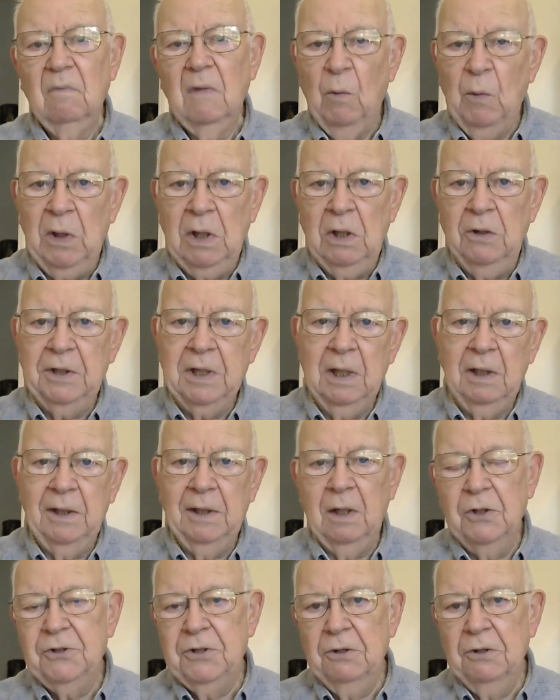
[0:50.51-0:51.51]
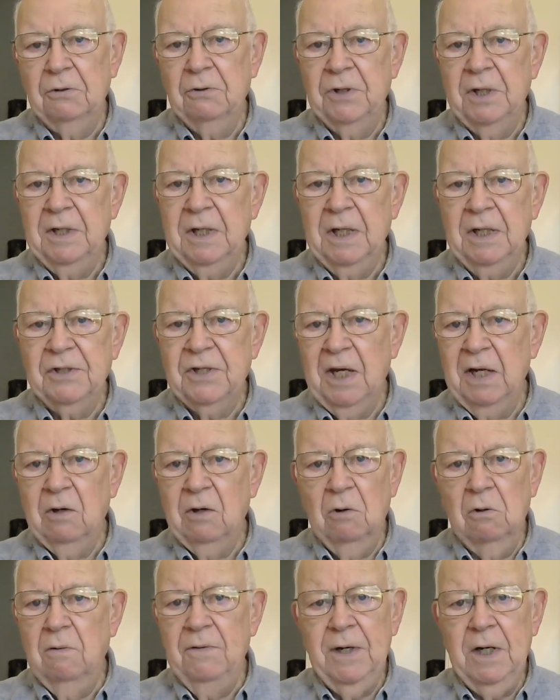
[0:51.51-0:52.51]
We look at little children and say,
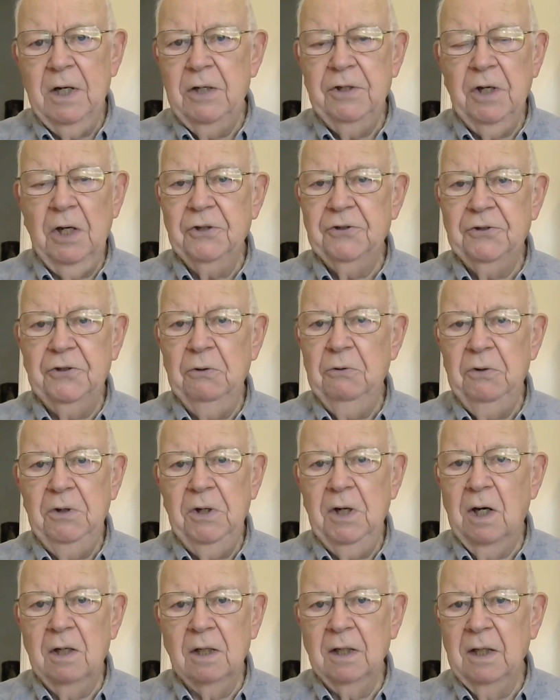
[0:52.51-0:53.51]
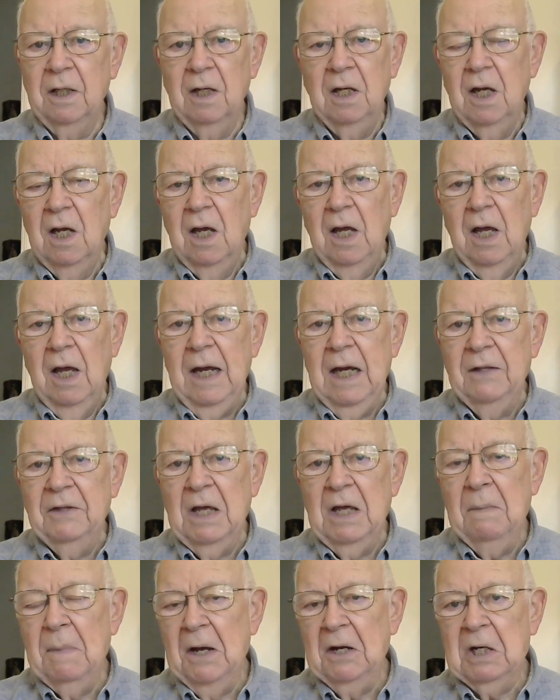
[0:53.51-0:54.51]
oh, they're just too young, and
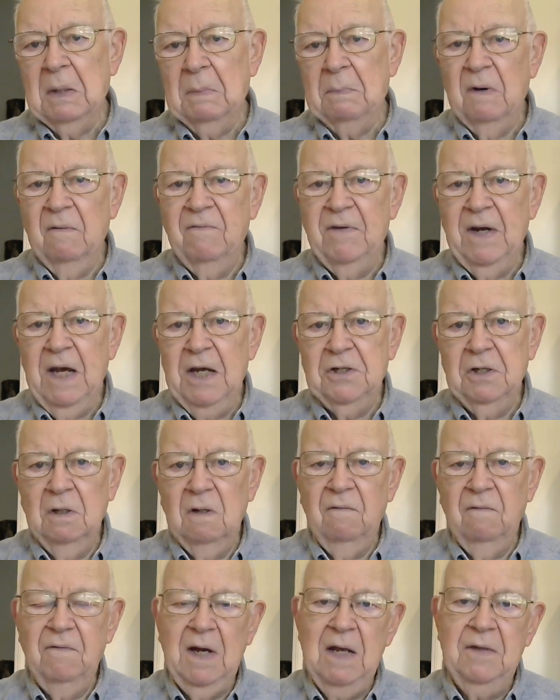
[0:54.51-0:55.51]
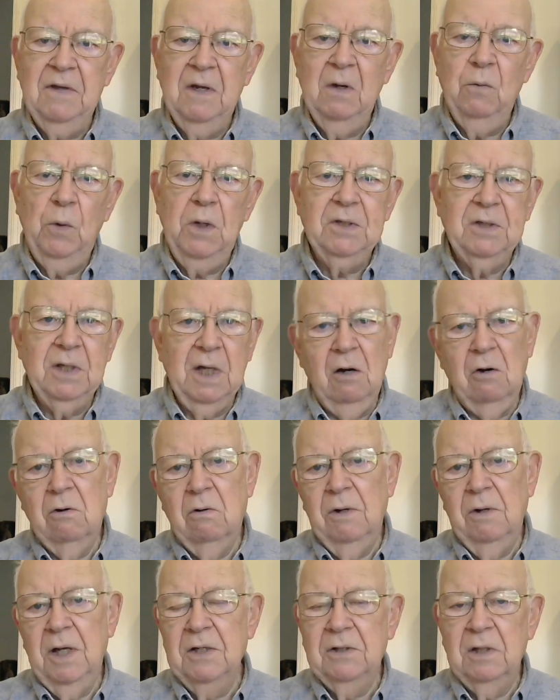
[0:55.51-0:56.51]
they make a profession of faith. And we say,
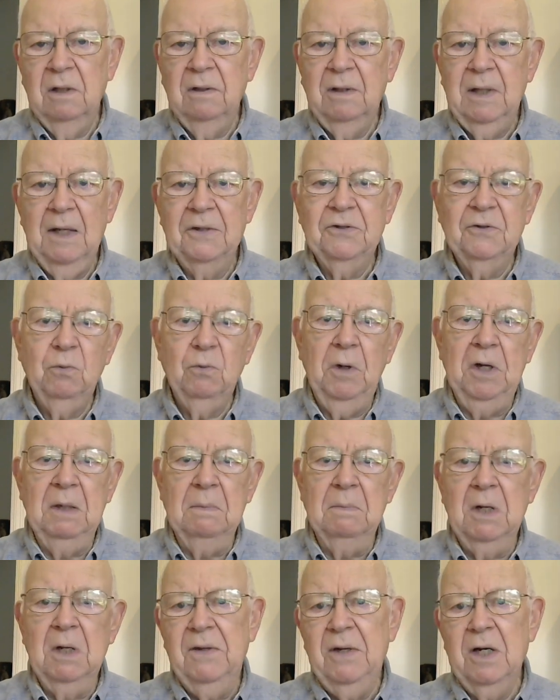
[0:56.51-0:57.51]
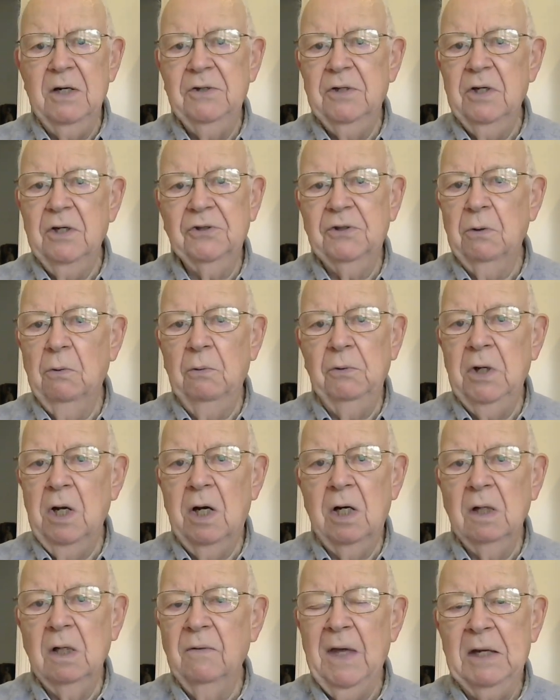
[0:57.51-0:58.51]
oh, isn't that sweet? But they're just so
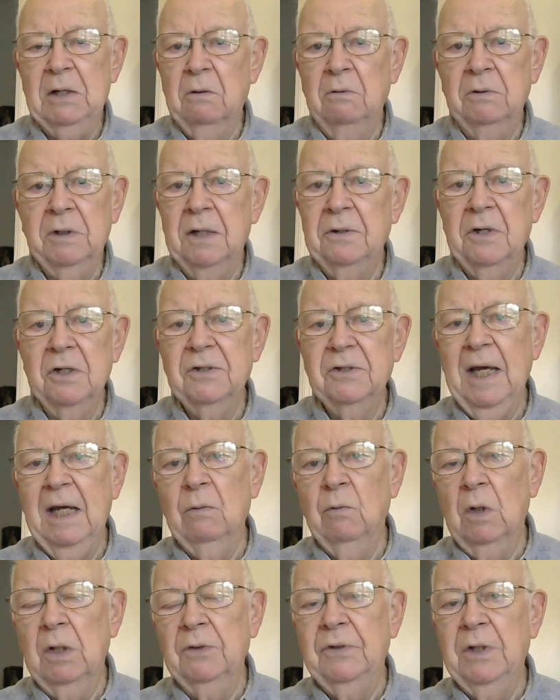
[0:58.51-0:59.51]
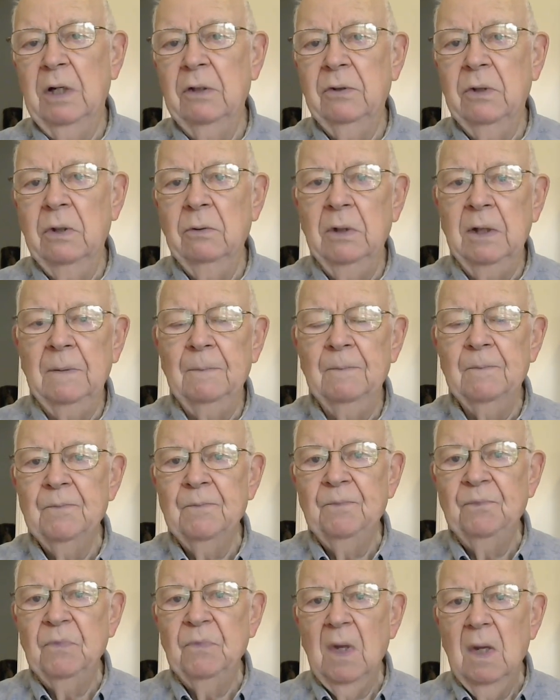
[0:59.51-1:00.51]
young, they don't understand what they're doing.
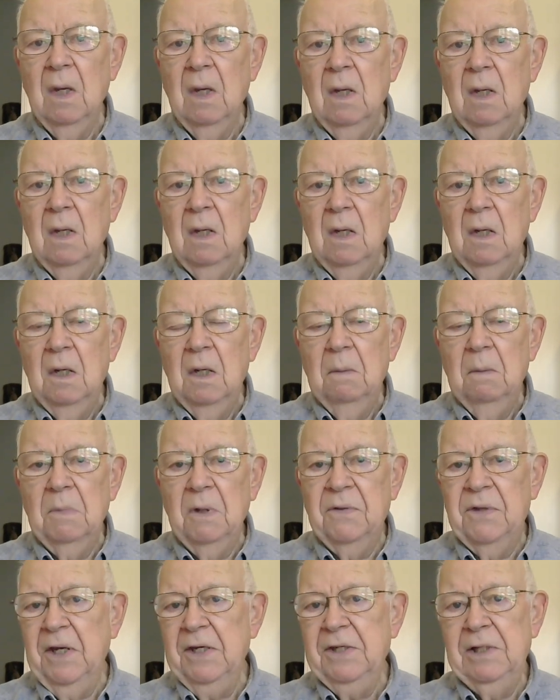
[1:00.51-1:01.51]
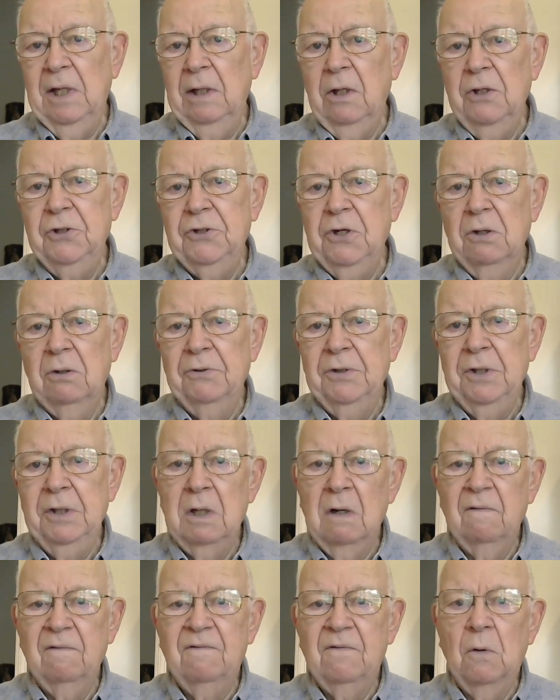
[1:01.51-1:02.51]
But these little children
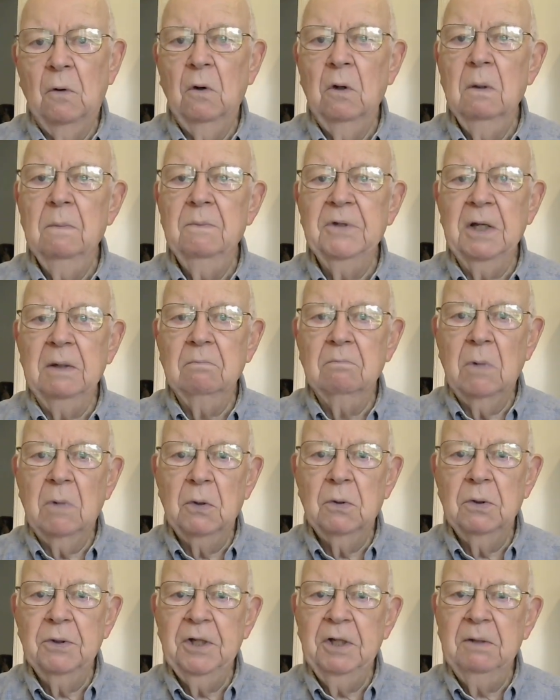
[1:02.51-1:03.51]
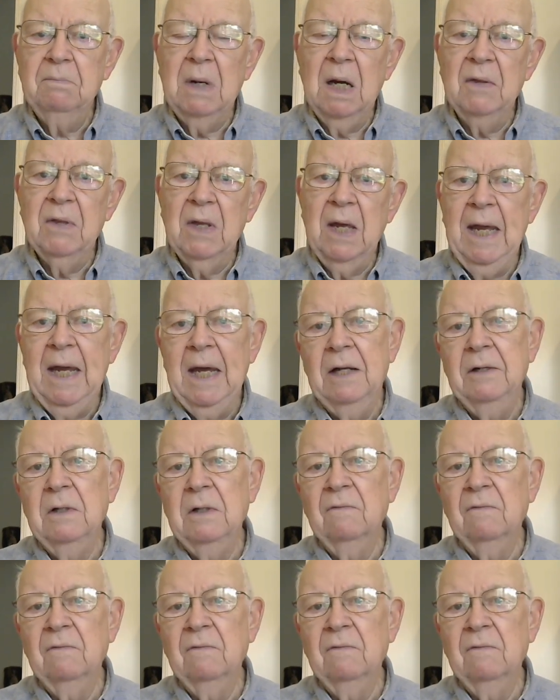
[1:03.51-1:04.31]
are formed and molded by the hand